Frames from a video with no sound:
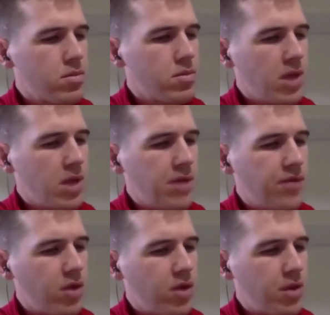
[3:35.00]
and for the
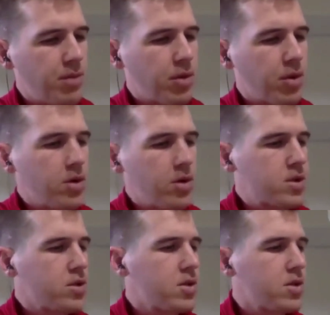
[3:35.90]
personal
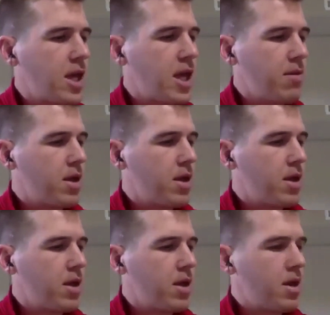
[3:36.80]
statement
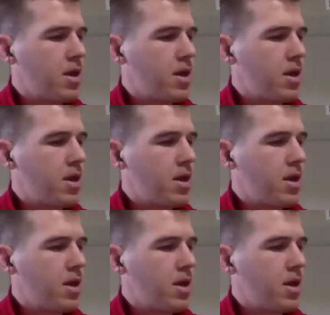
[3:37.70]
um,